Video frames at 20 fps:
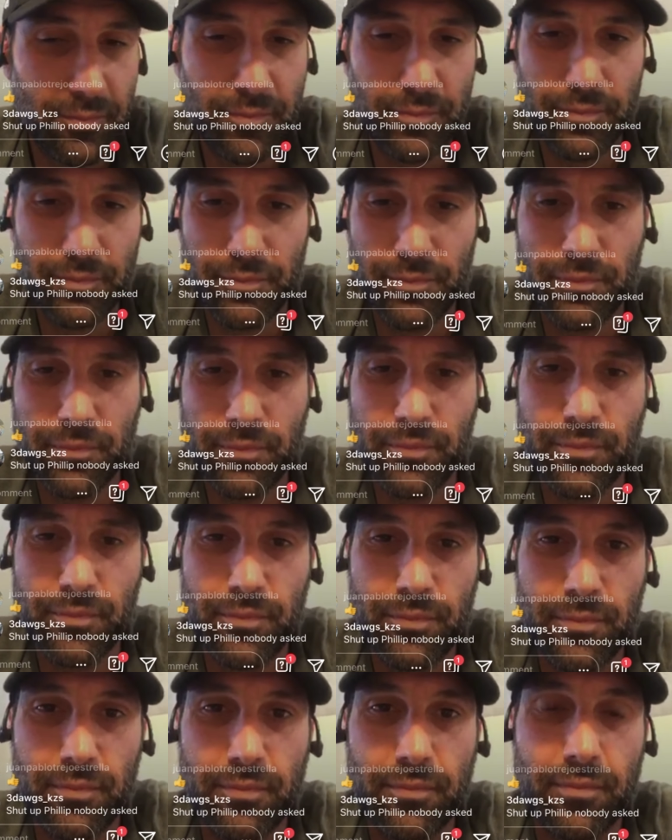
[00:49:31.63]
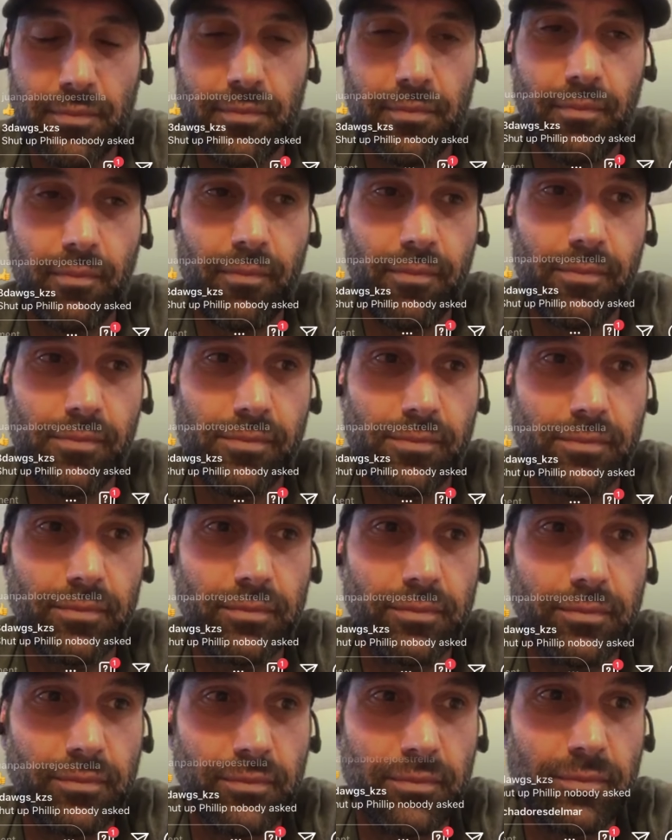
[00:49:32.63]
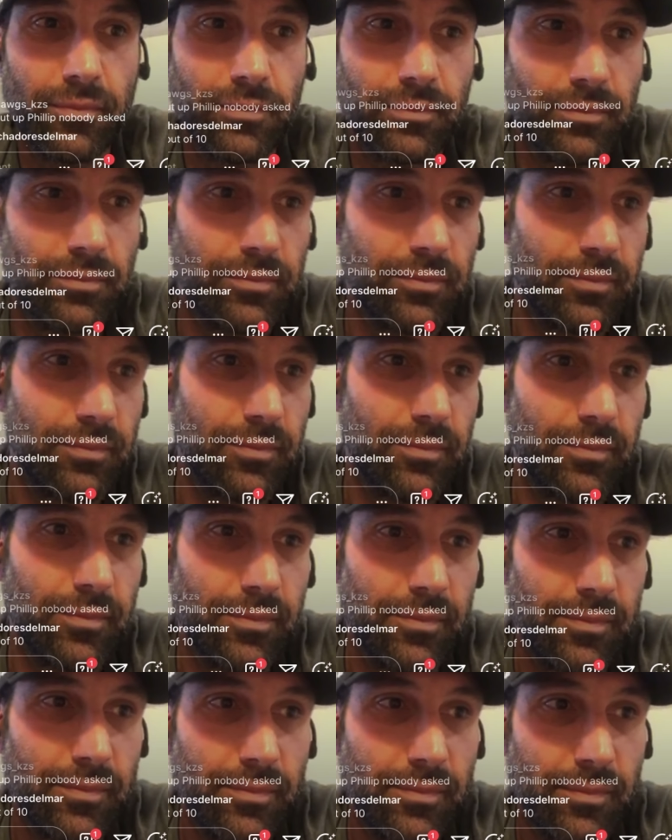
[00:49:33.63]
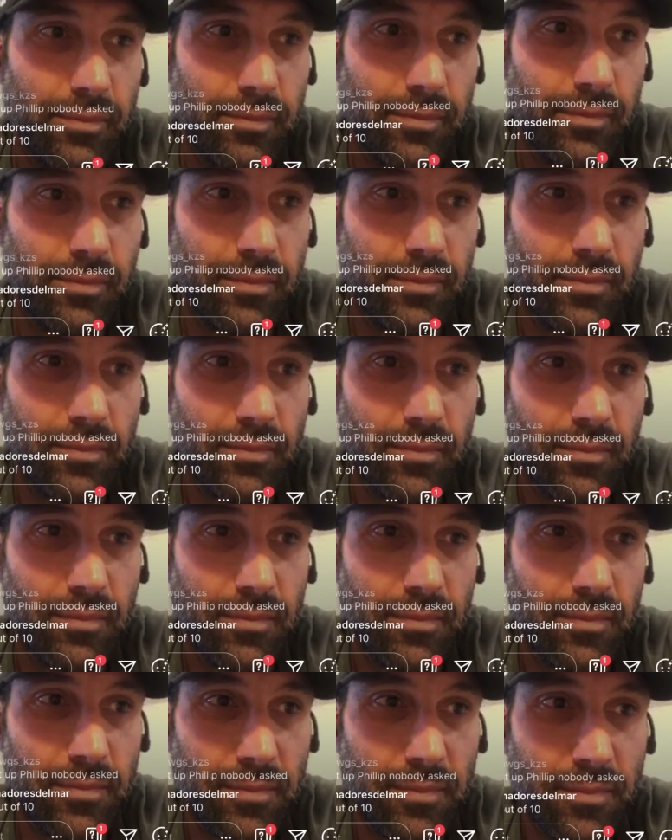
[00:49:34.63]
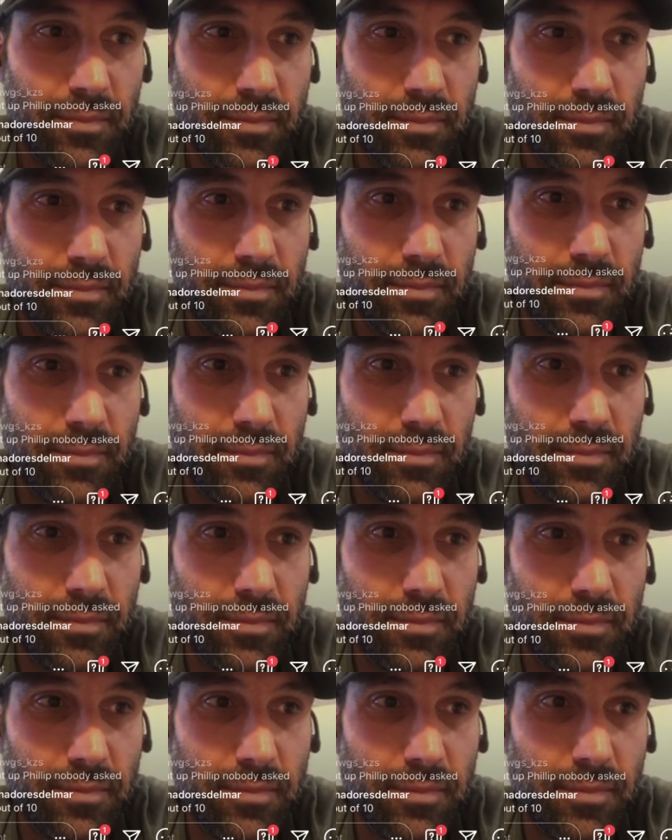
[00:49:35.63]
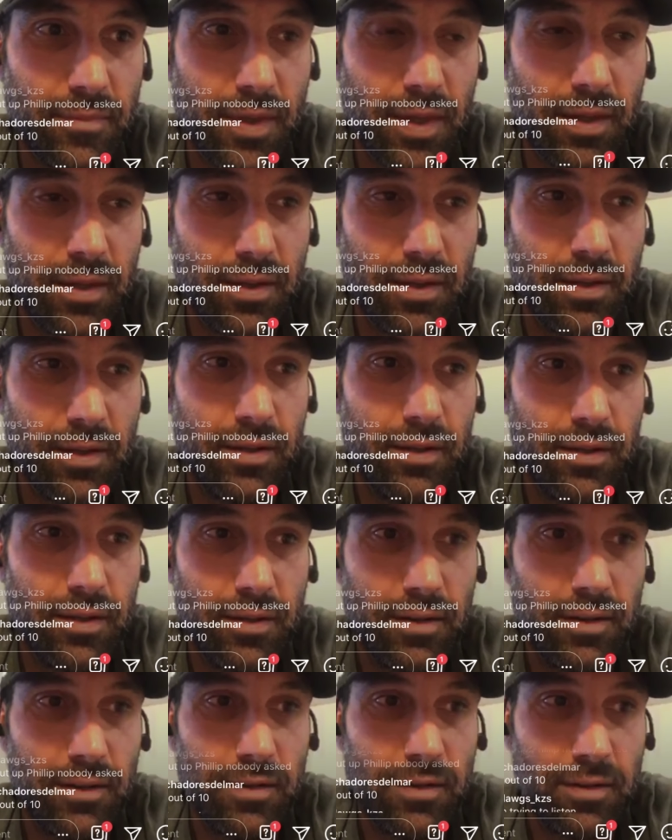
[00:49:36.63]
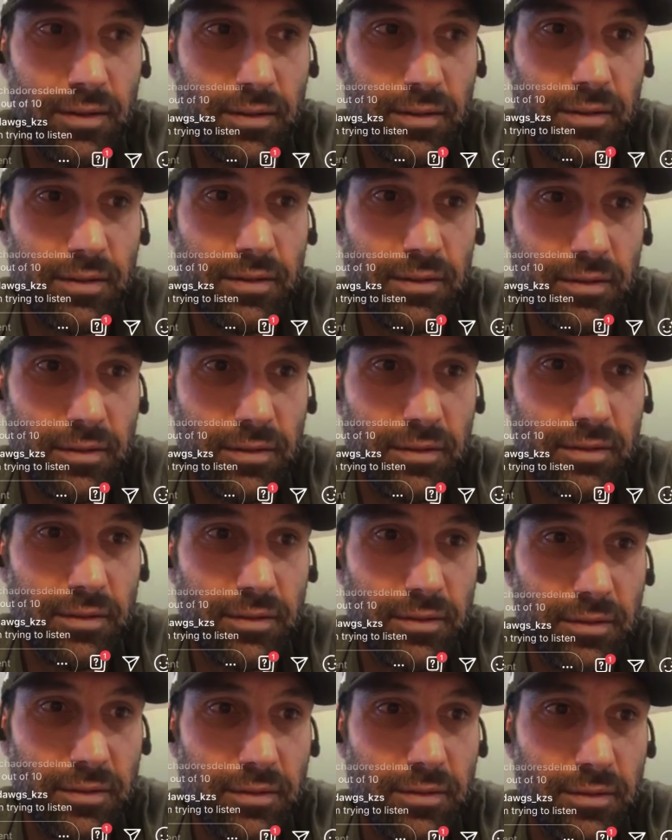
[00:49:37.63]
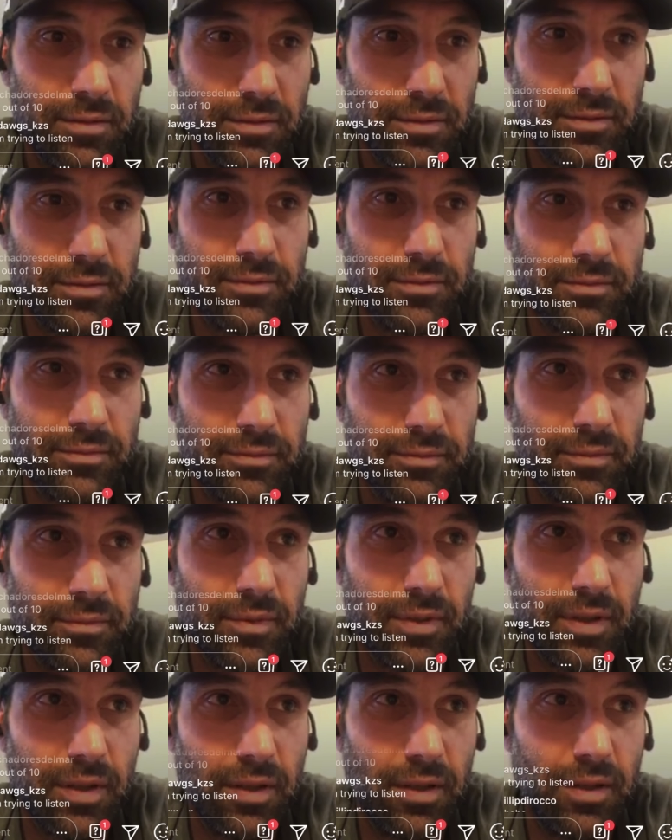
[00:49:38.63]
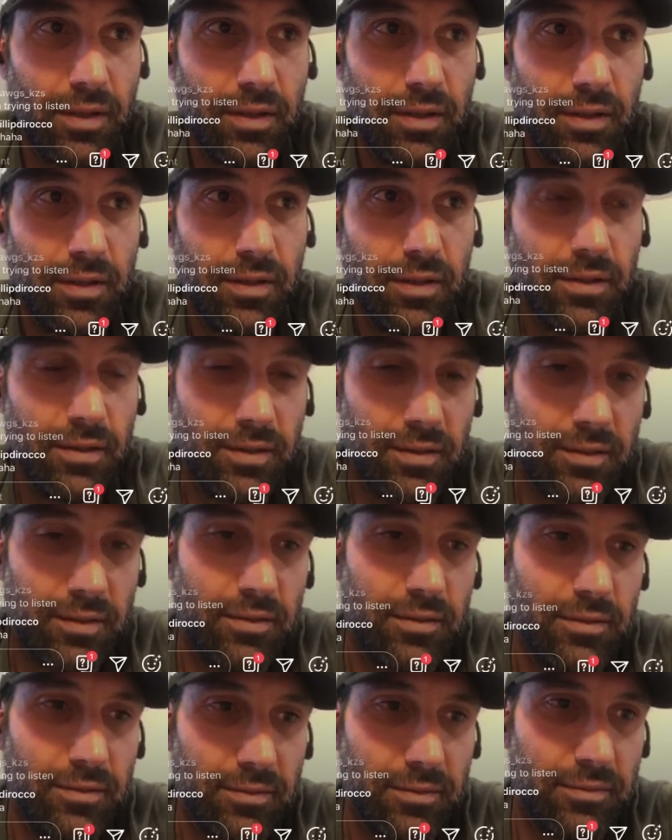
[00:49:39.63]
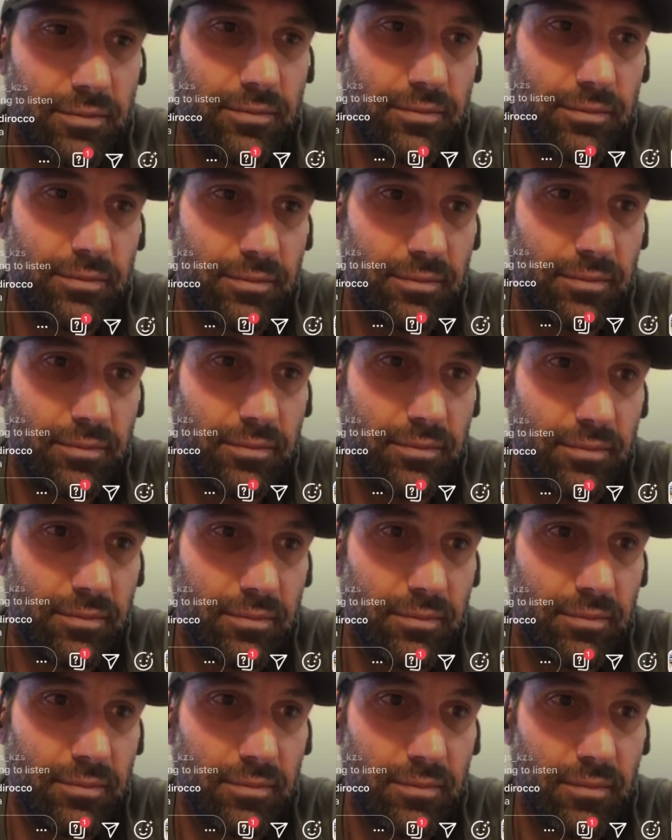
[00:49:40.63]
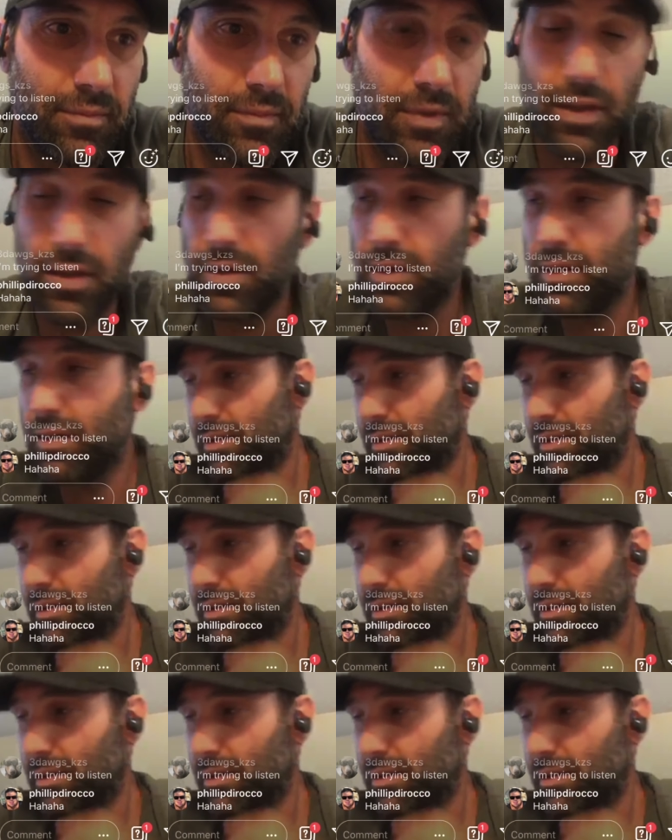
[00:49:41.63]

even before that, you were already the top guy on the California coast. So it's no surprise that you shifted your focus to the bluefins. And when was the last time